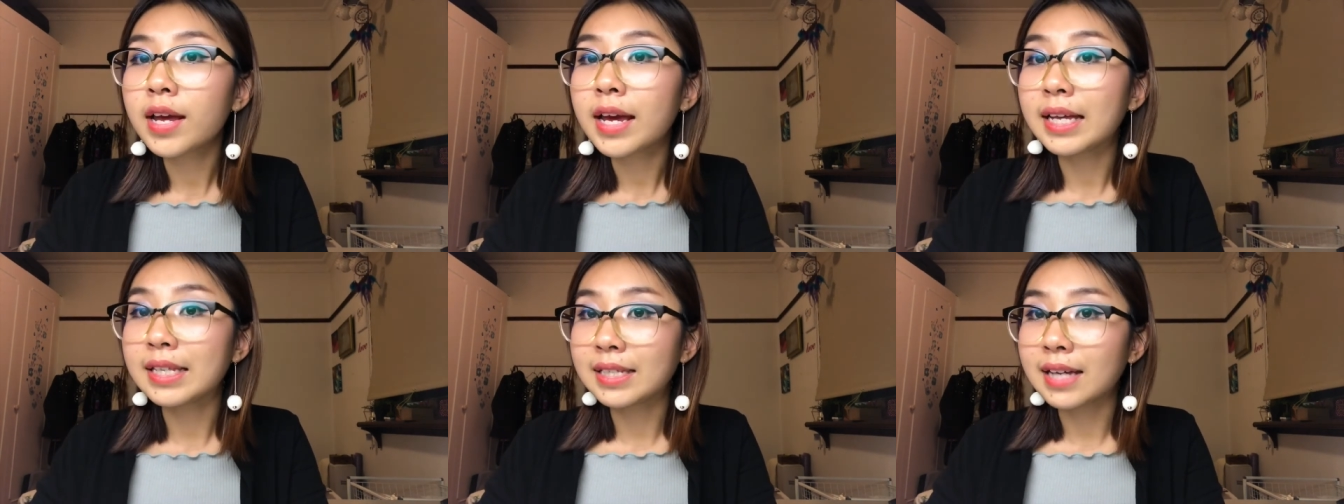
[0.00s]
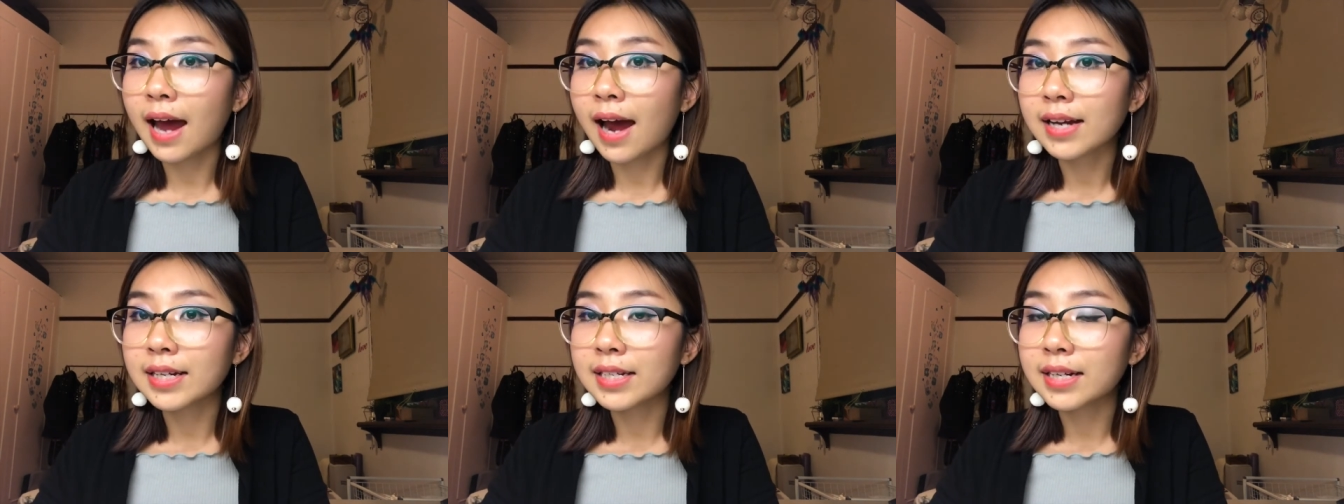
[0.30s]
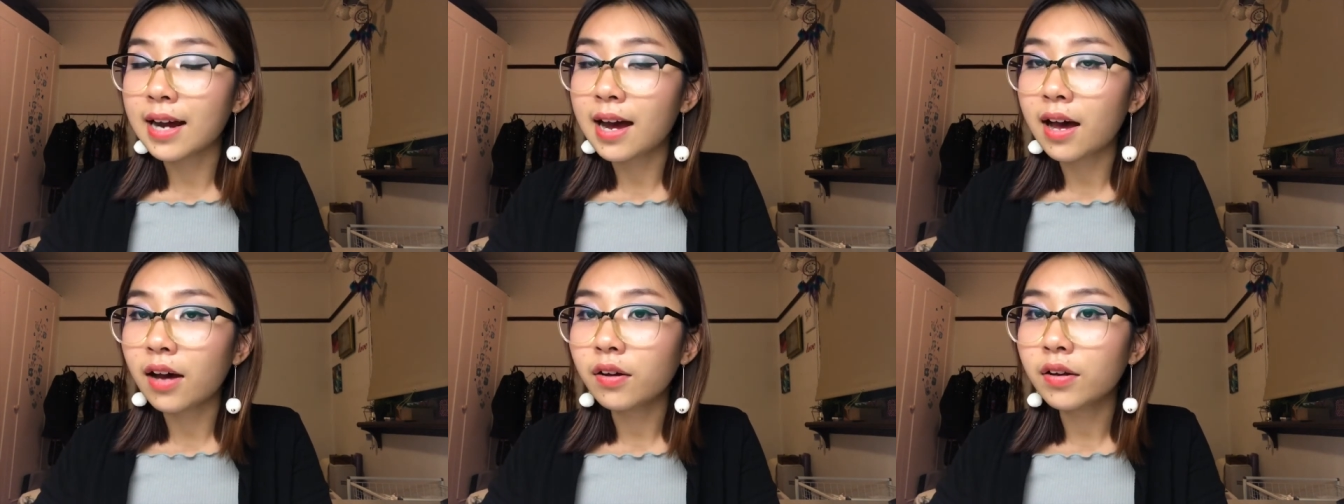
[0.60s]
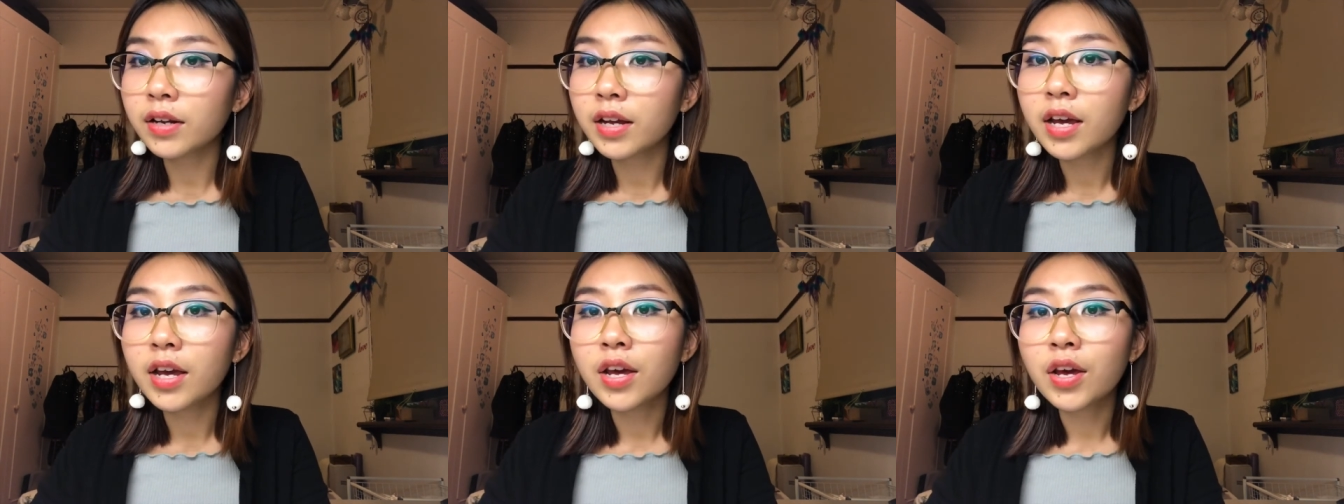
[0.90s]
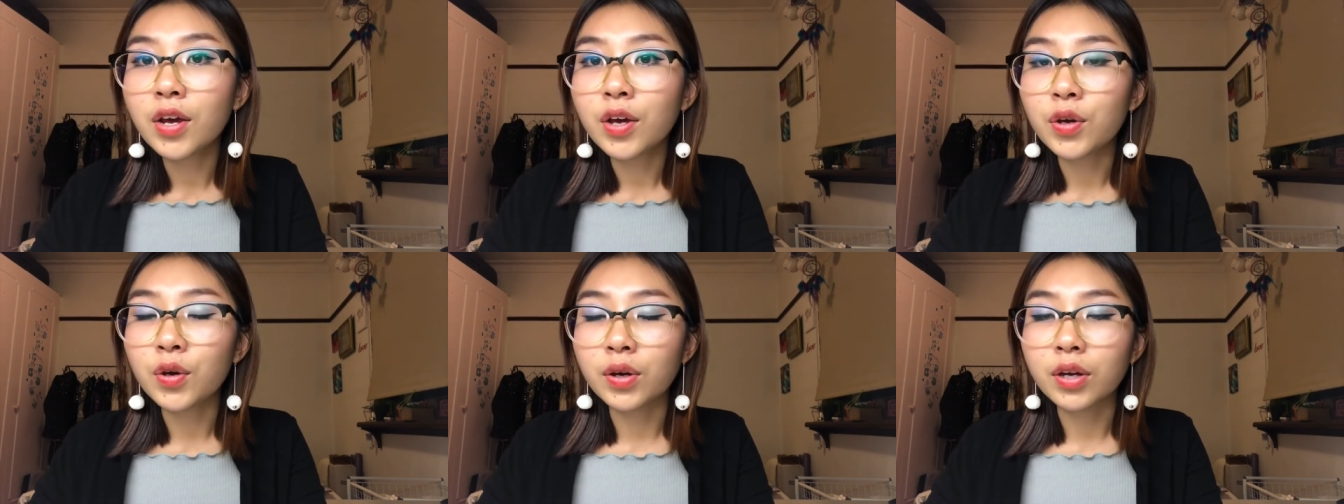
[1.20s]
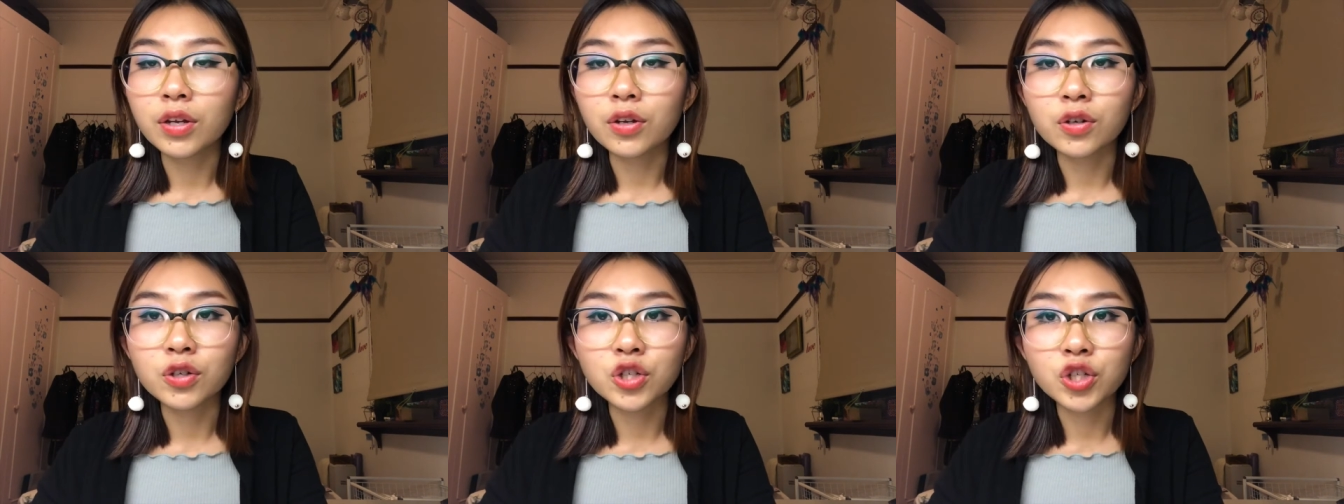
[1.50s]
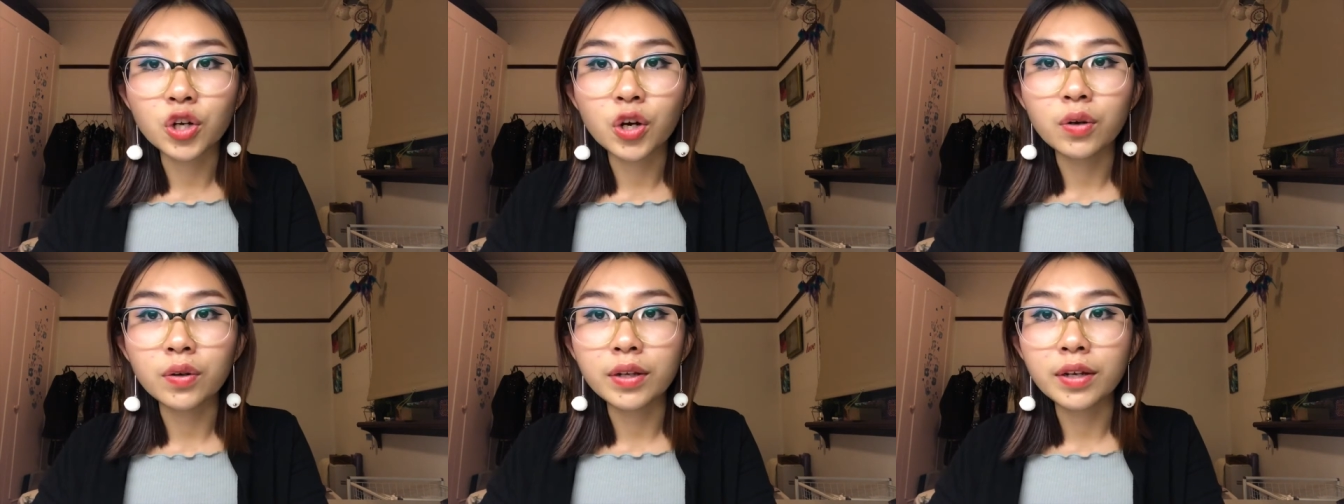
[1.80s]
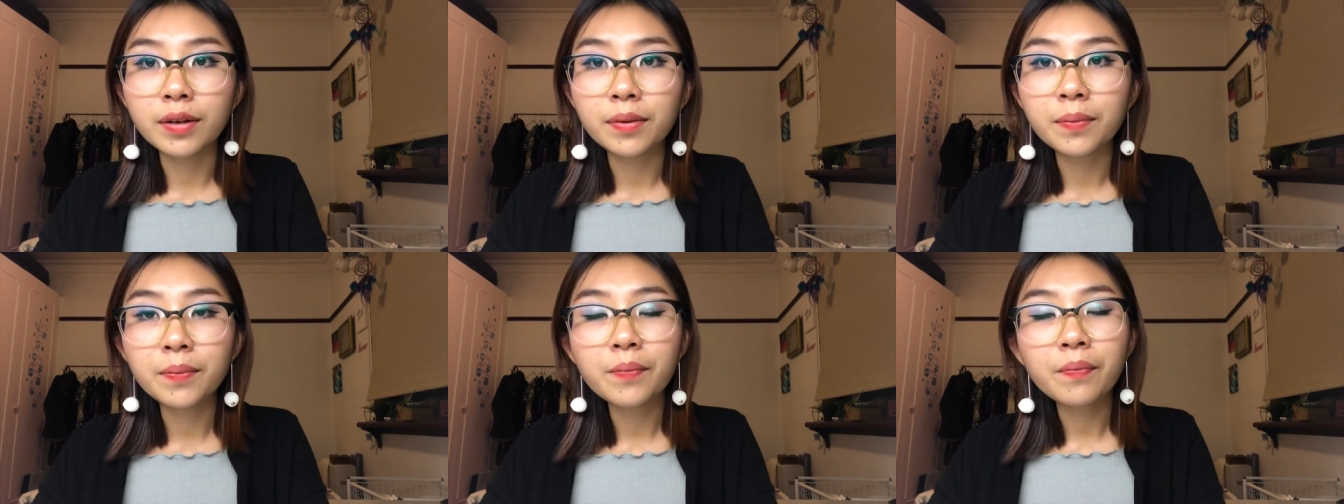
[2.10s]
it's acted out, you can control it.